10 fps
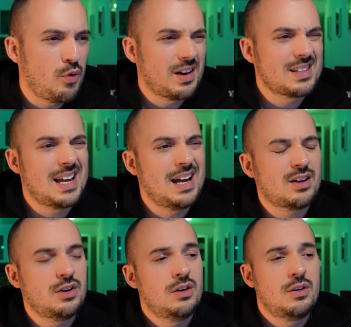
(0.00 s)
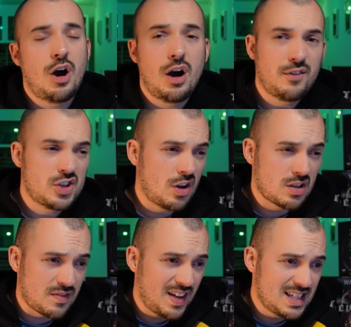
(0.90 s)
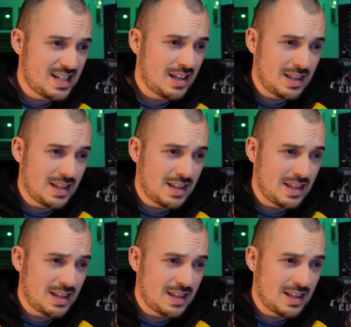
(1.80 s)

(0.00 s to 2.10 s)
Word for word: one attack, half a chance of hitting,